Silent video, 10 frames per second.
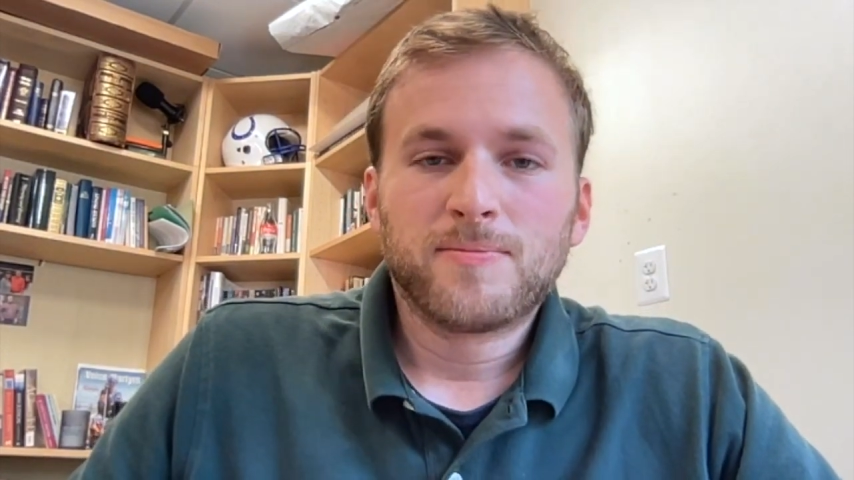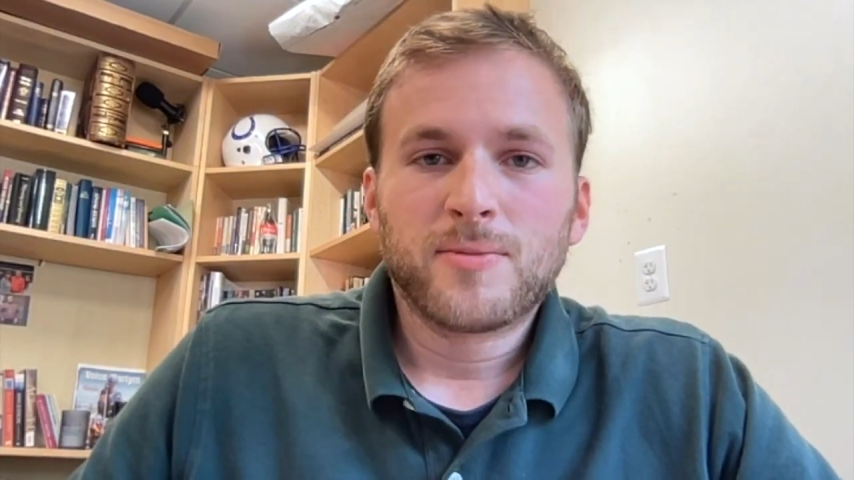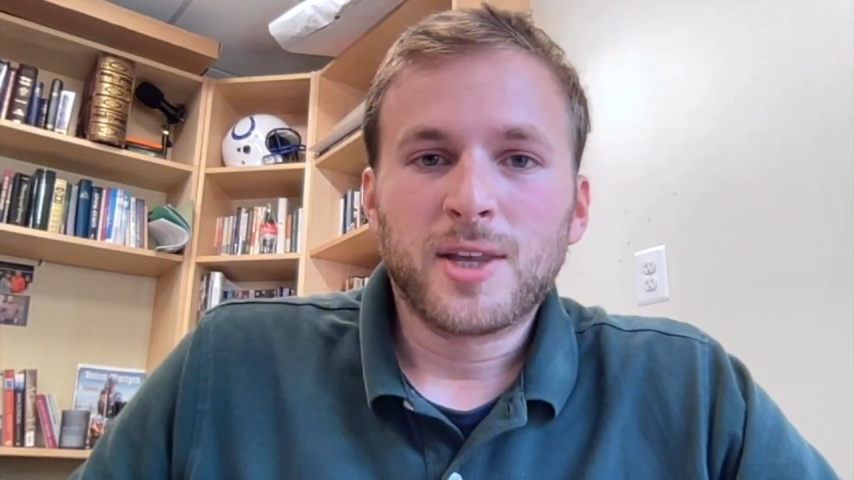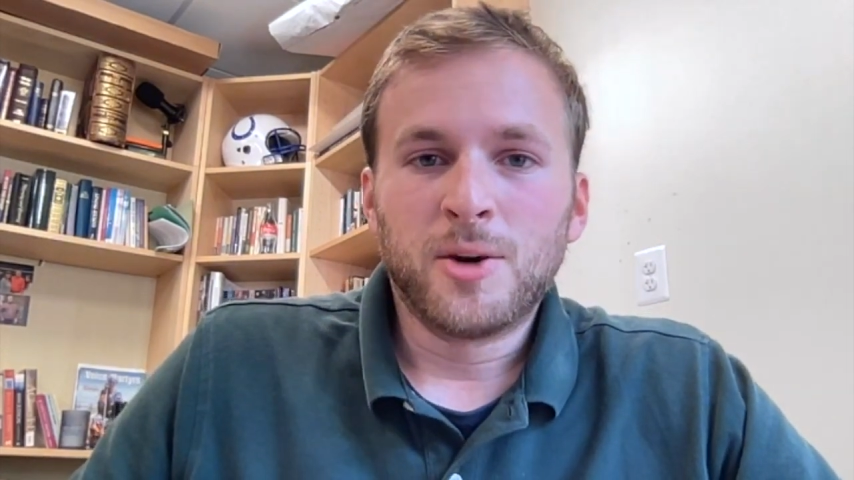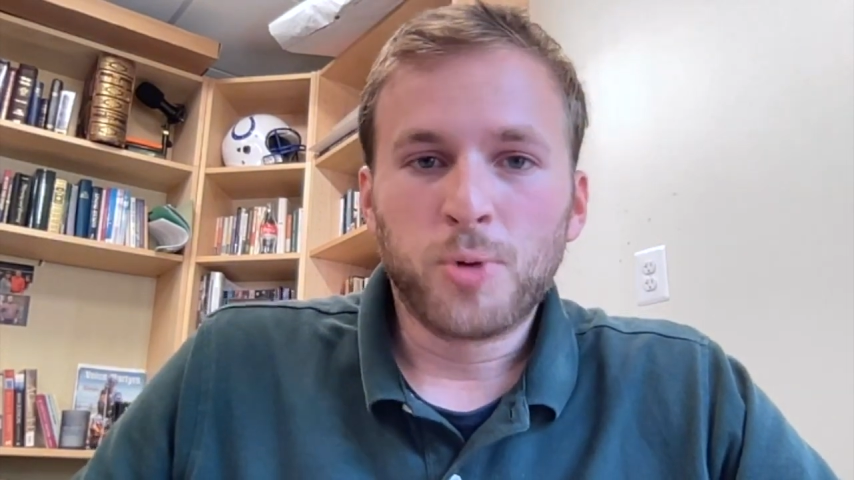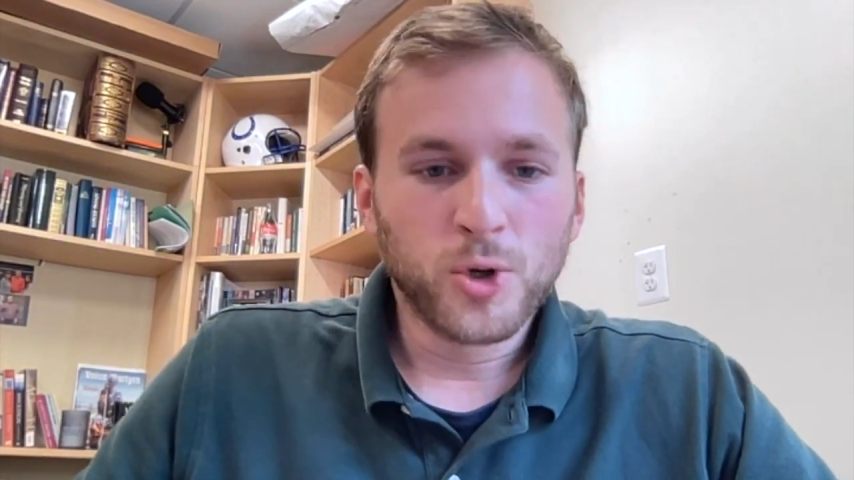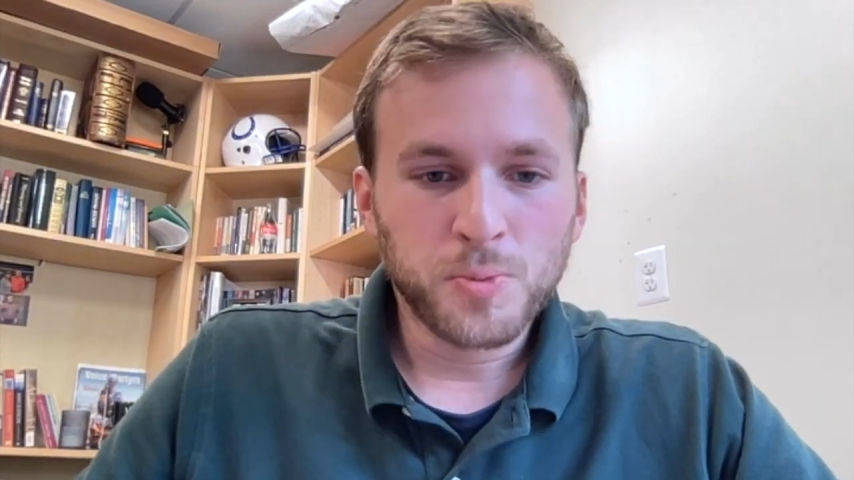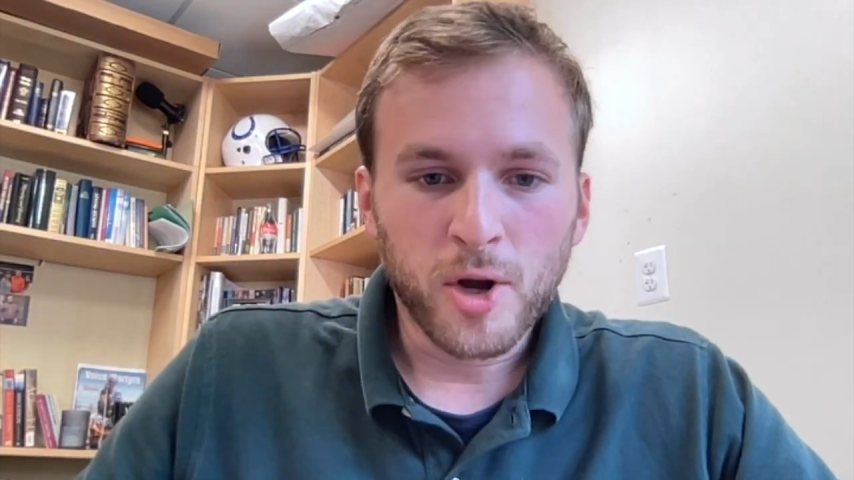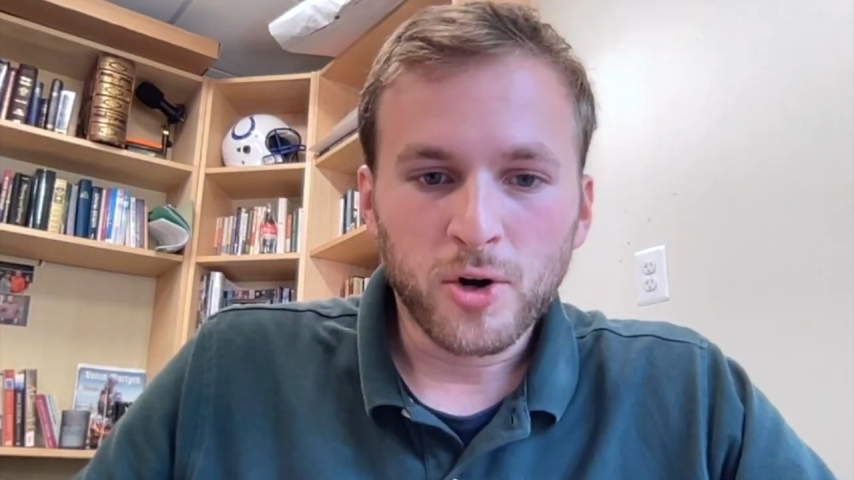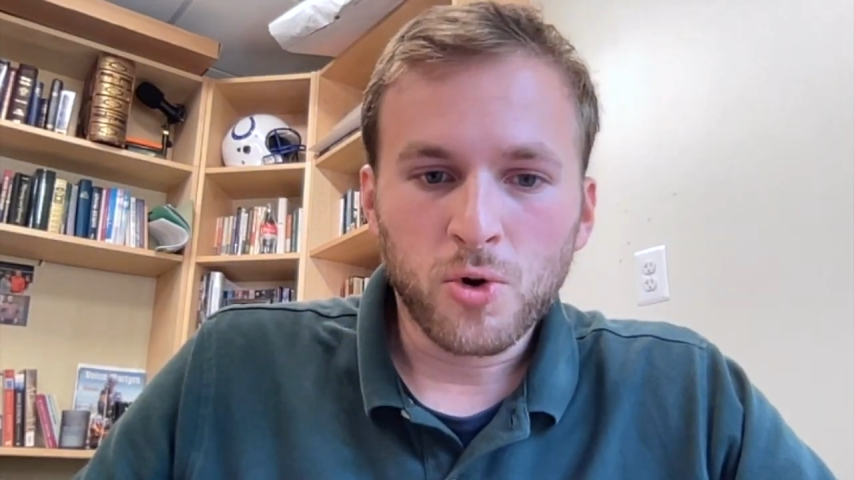In a
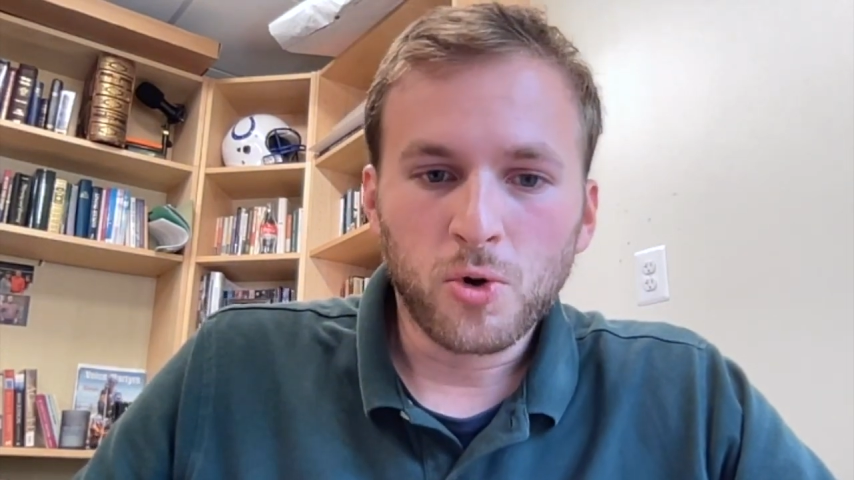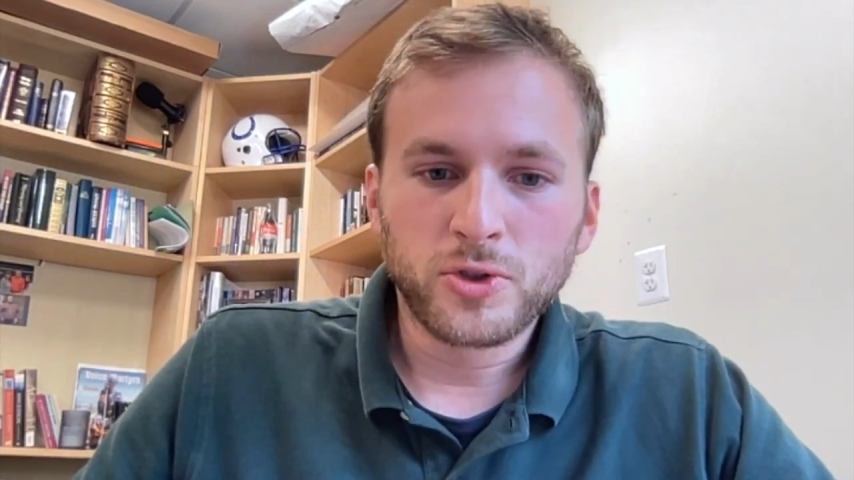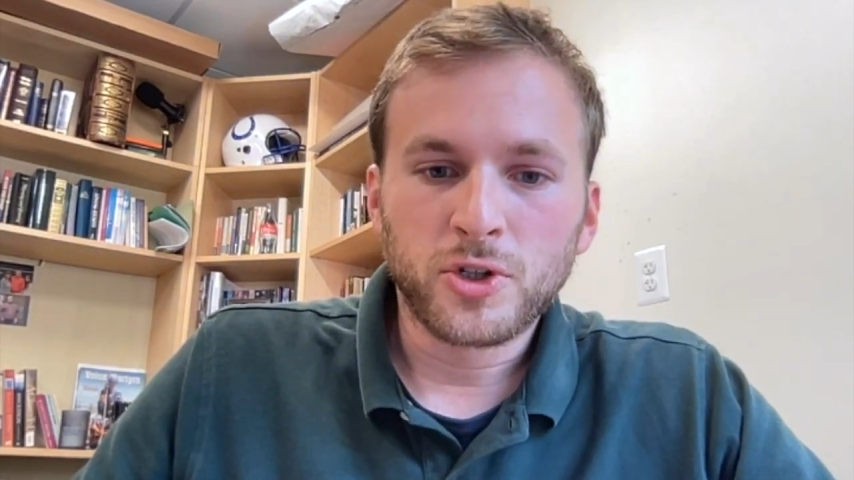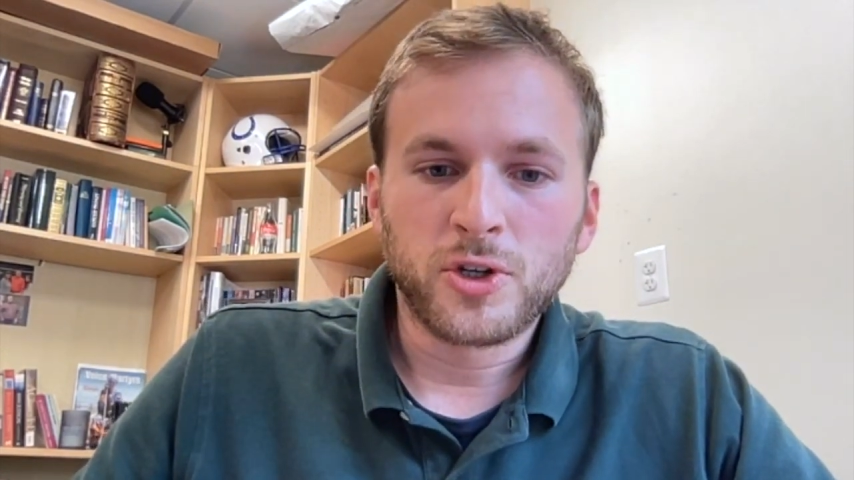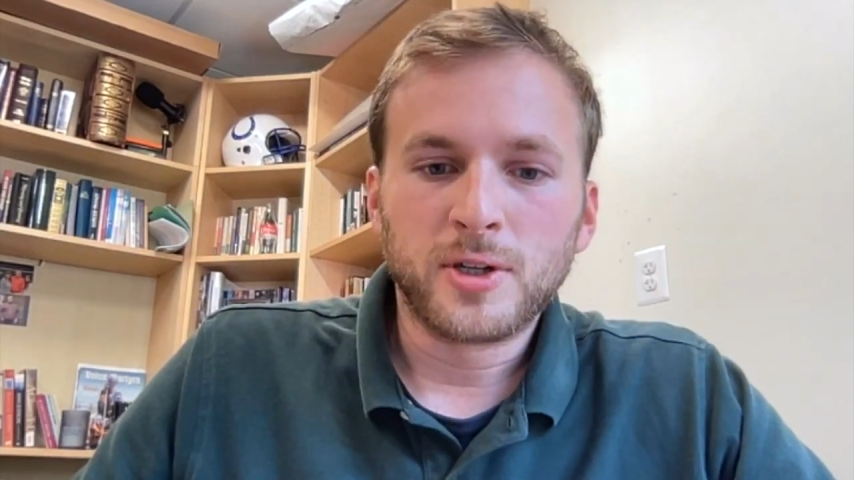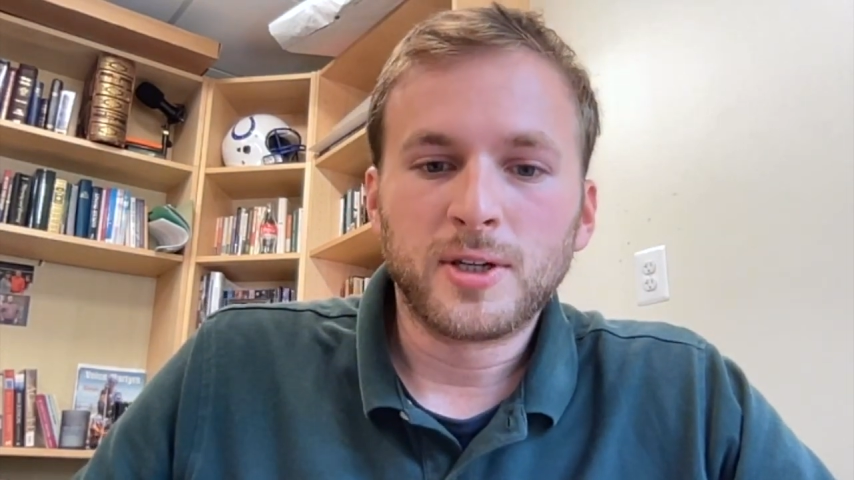postmodern culture